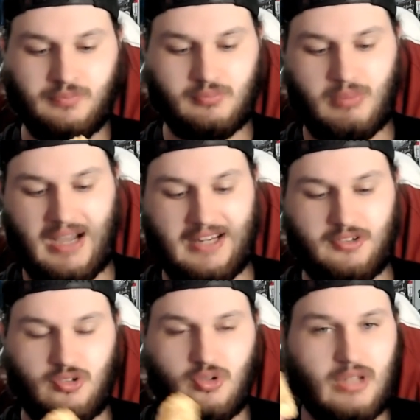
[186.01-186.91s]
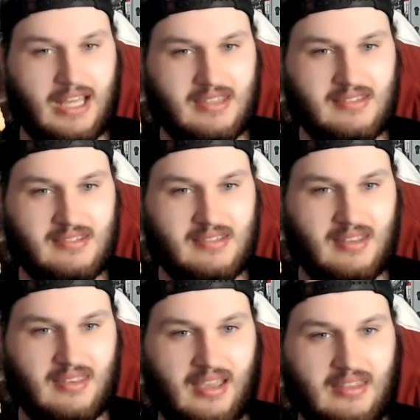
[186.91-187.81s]
But I do like these. It's like
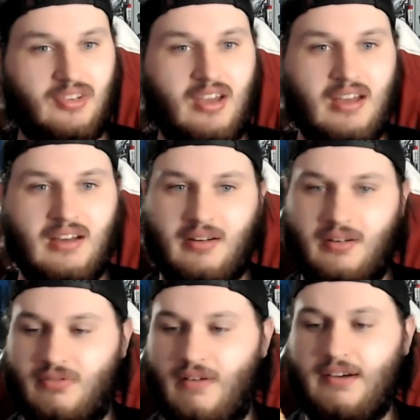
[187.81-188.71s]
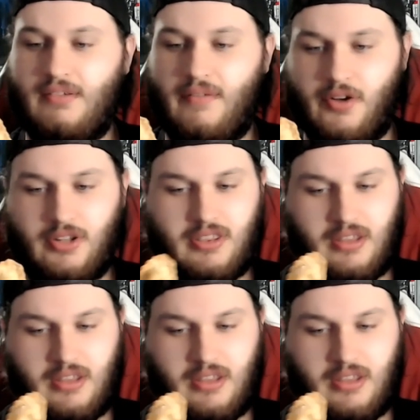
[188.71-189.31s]
these fried ravioli things.